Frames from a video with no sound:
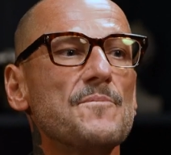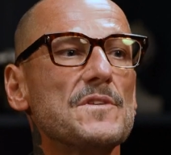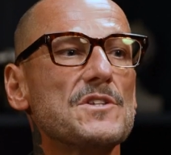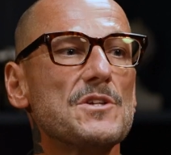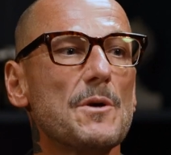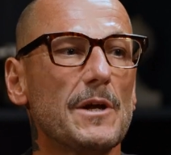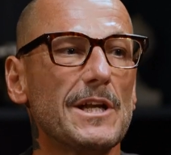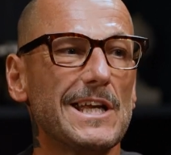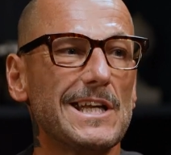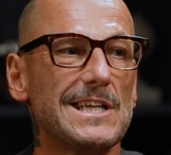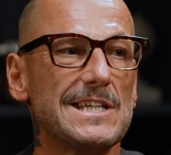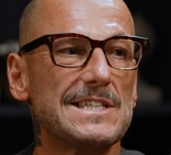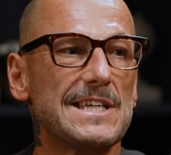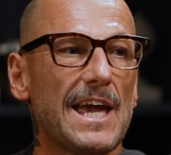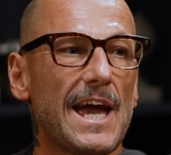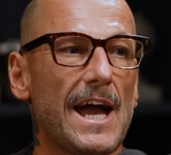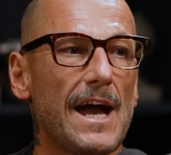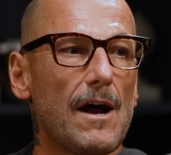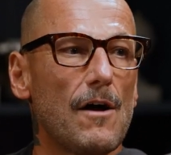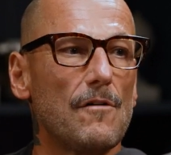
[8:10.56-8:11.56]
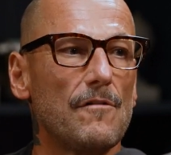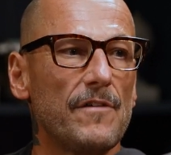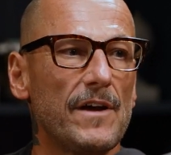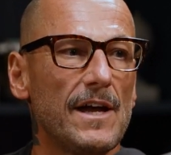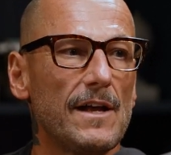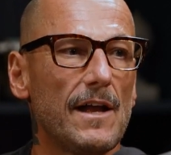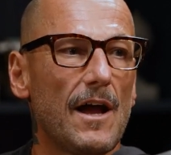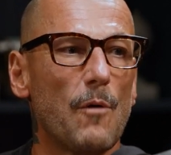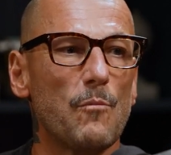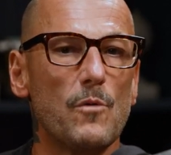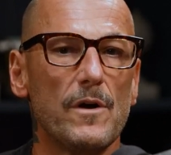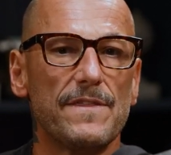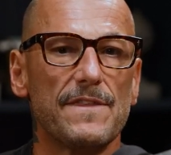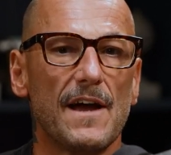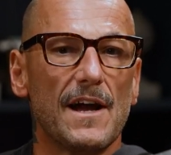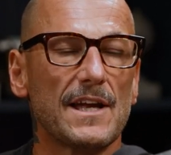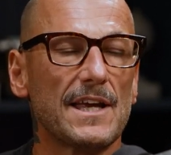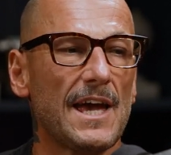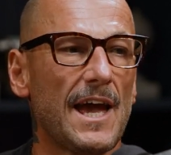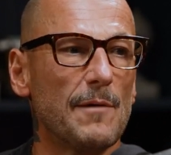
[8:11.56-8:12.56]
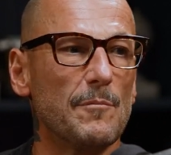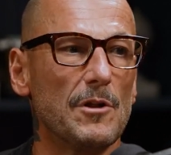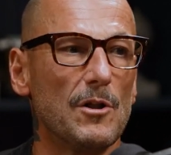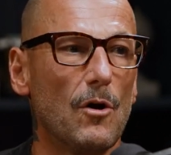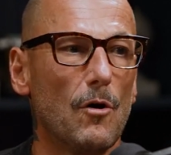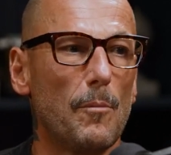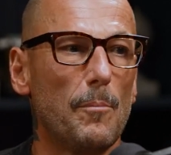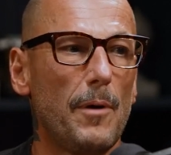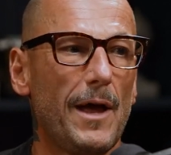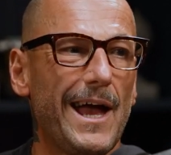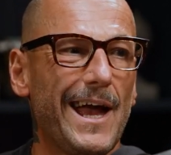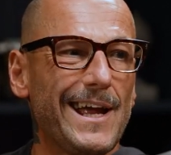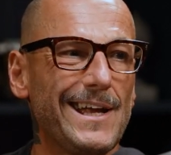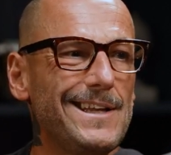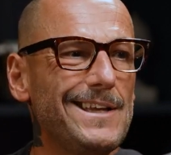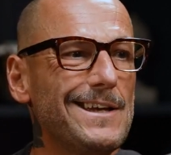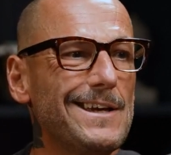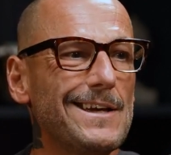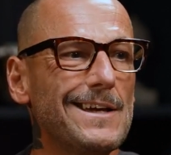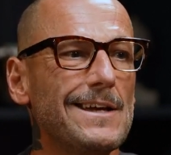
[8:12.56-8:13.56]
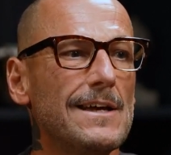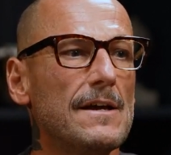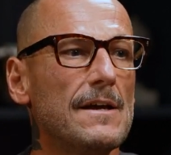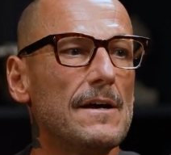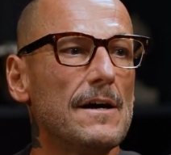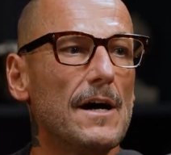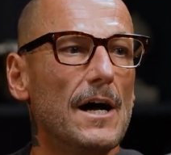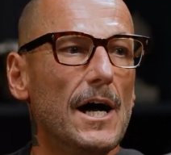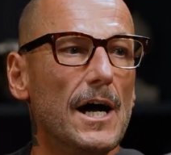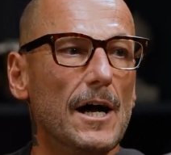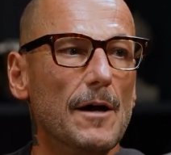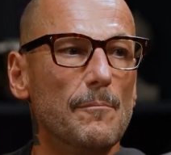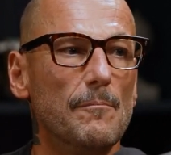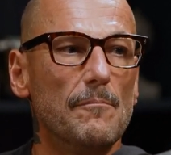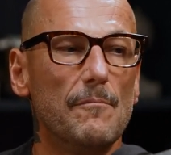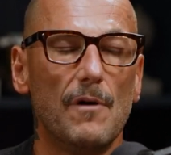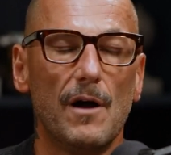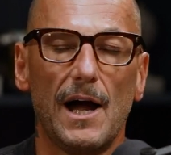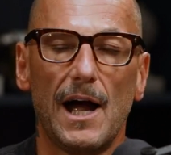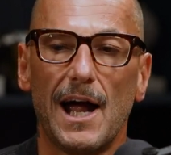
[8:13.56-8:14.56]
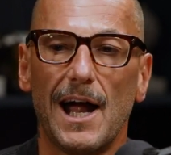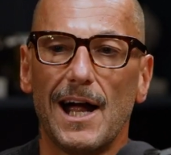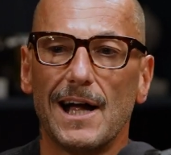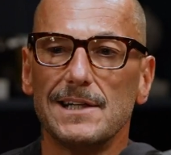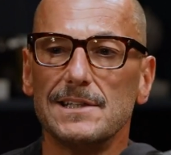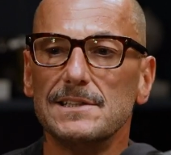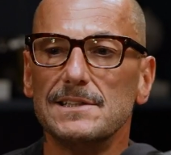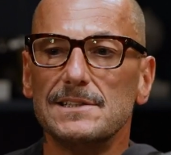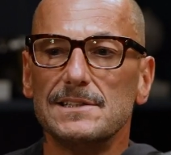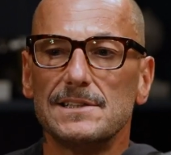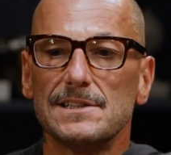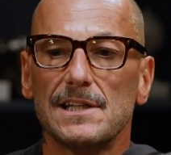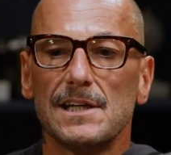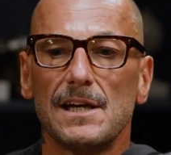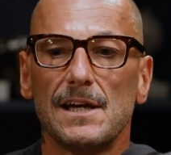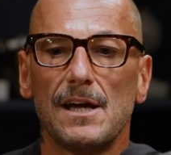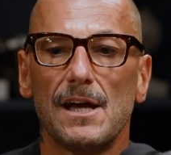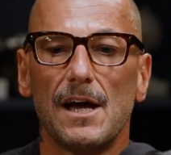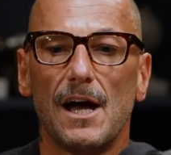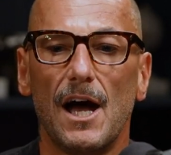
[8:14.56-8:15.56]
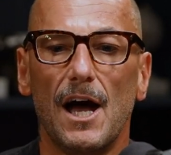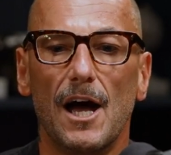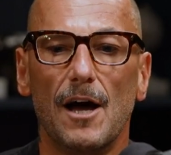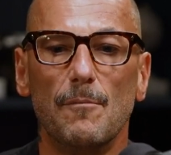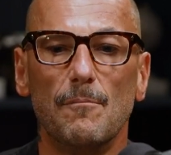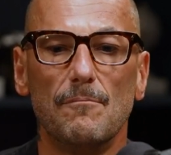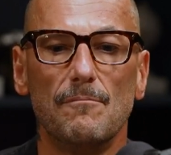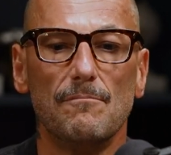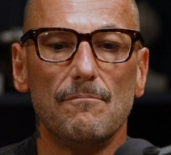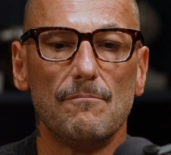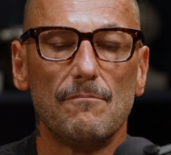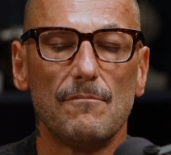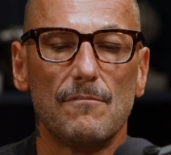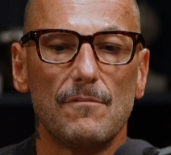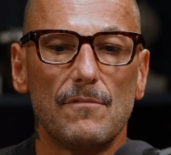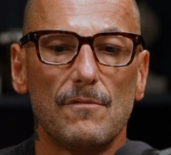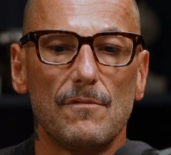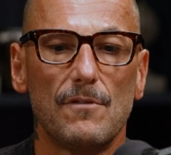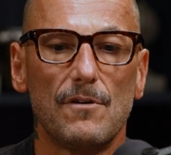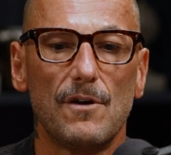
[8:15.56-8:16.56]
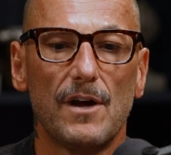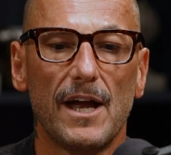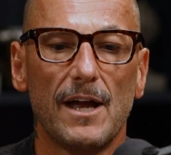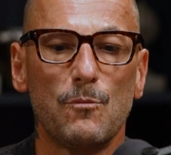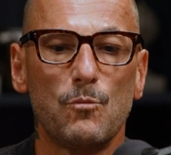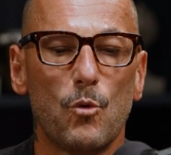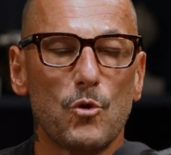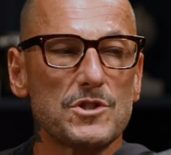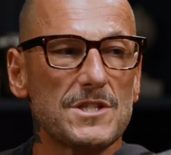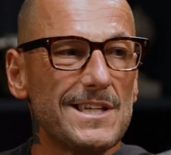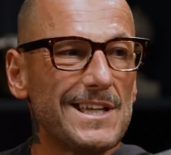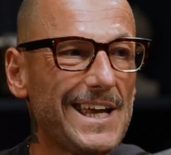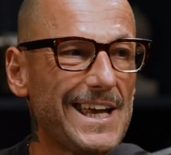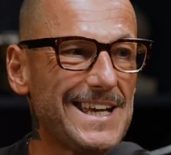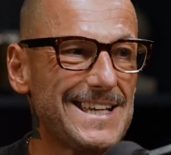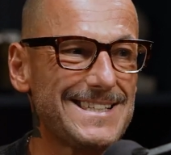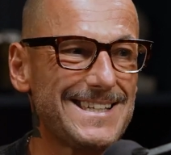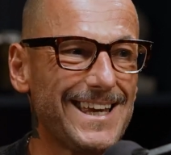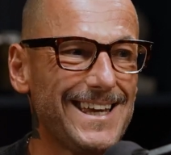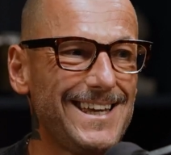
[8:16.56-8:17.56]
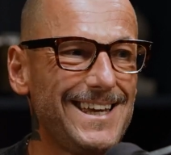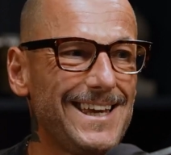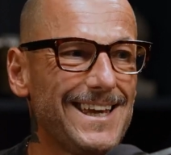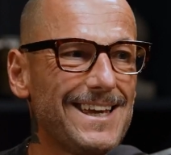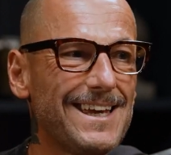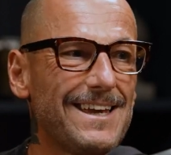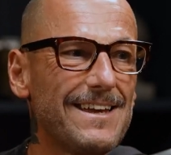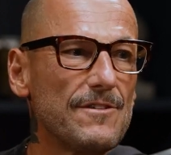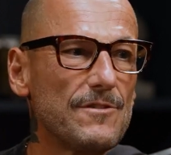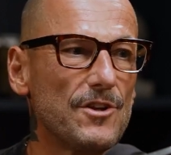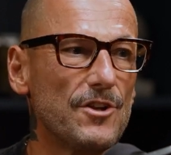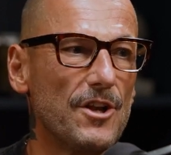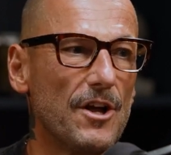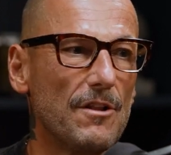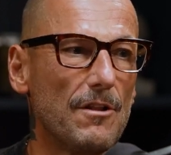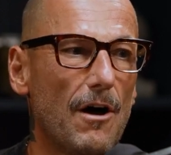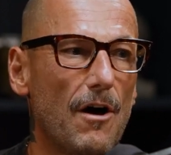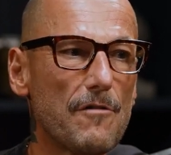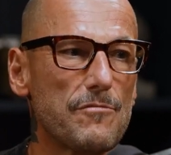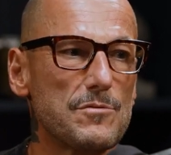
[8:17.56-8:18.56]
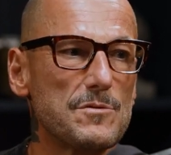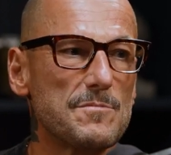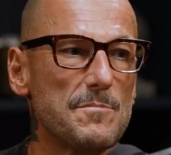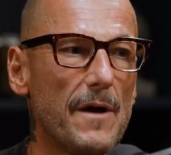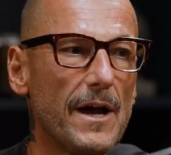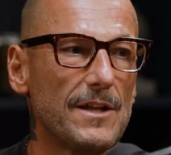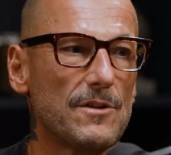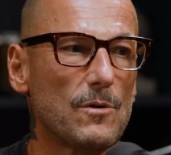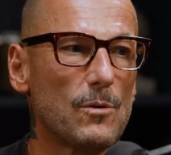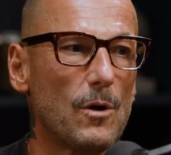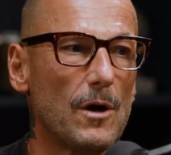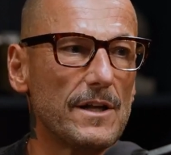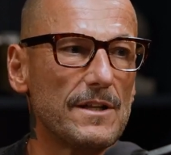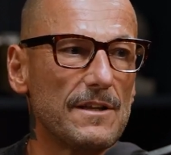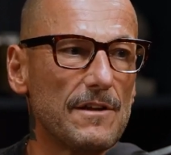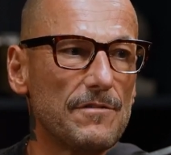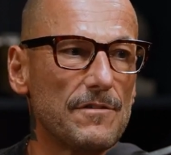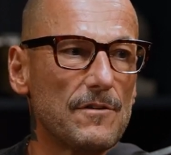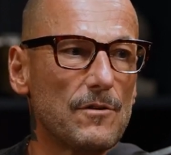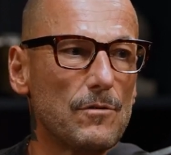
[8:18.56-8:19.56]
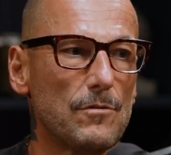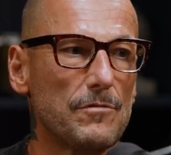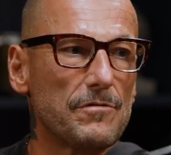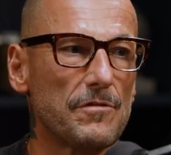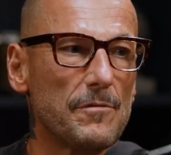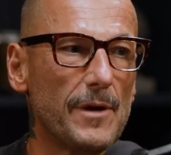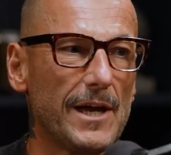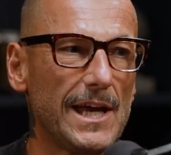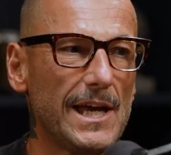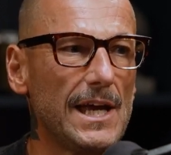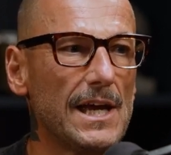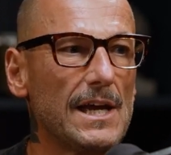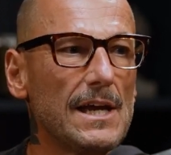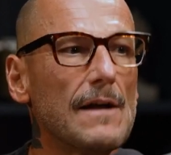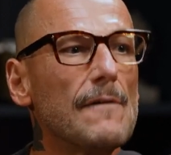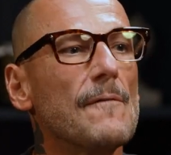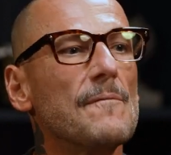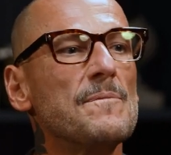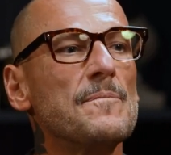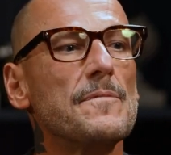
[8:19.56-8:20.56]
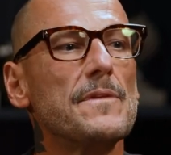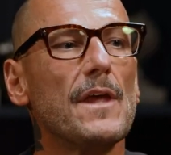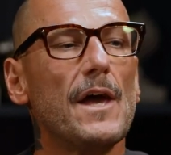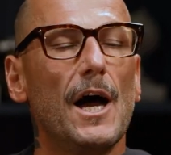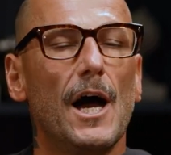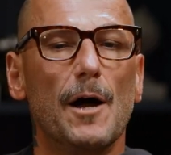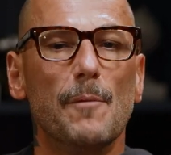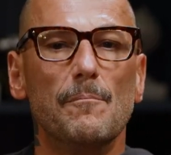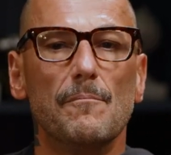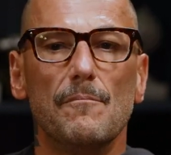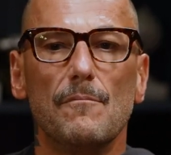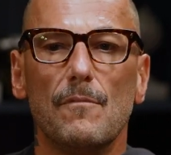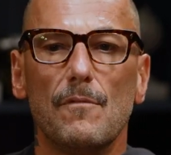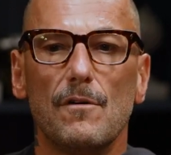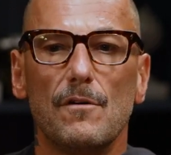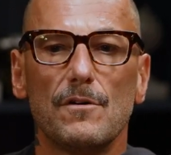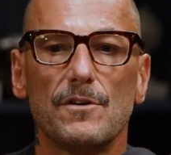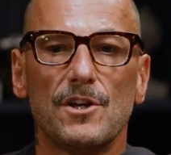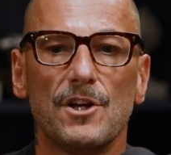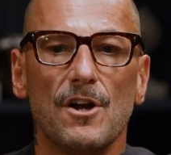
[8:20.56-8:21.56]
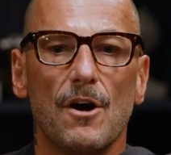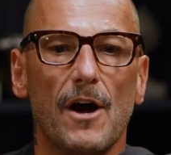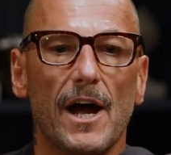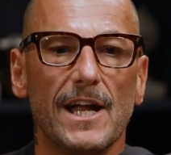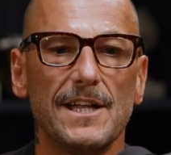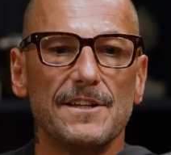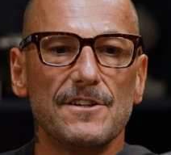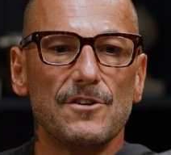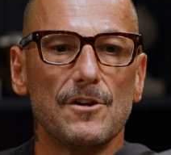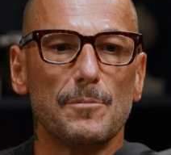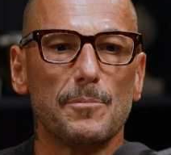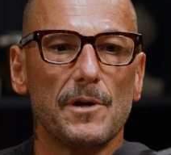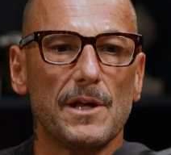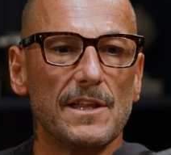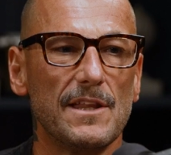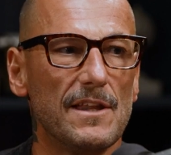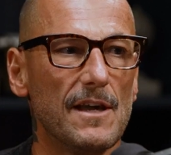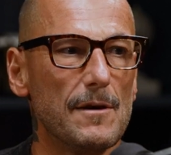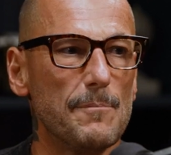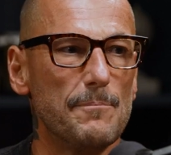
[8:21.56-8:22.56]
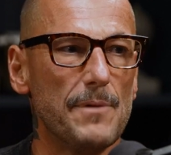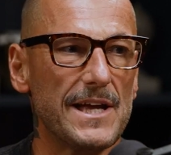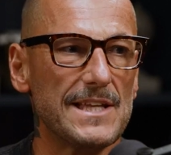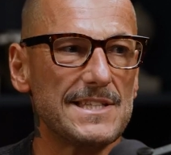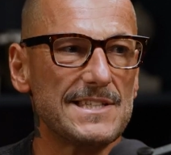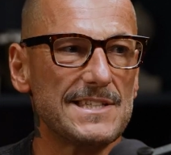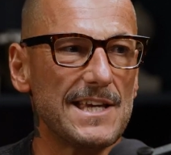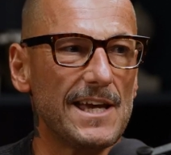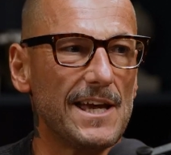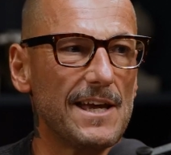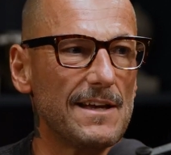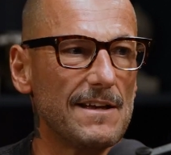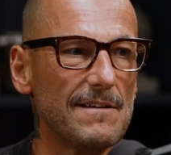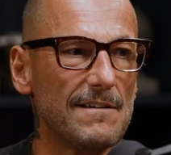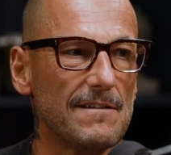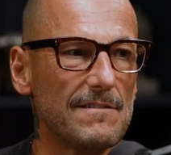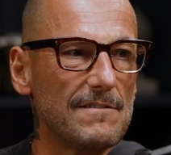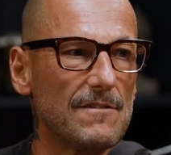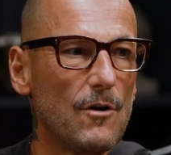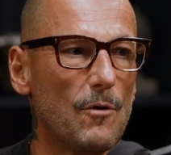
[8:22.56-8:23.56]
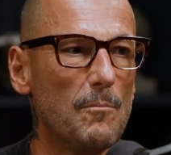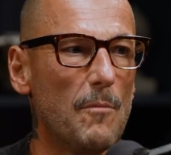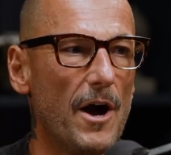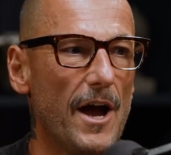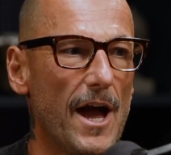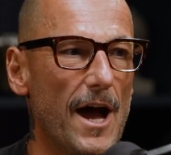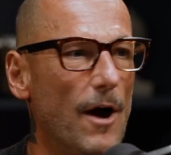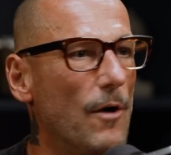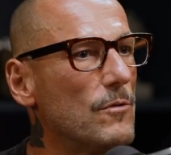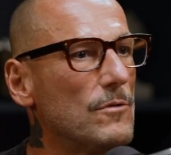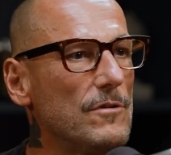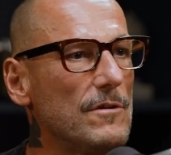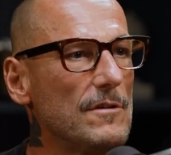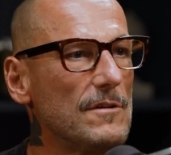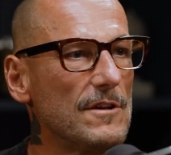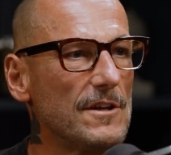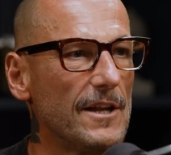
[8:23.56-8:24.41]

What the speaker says: So I needed to get out of it. And with that came a lot of pain. And it wasn't easy. Life was made quite difficult for me. I ended up in the bedsit on my own,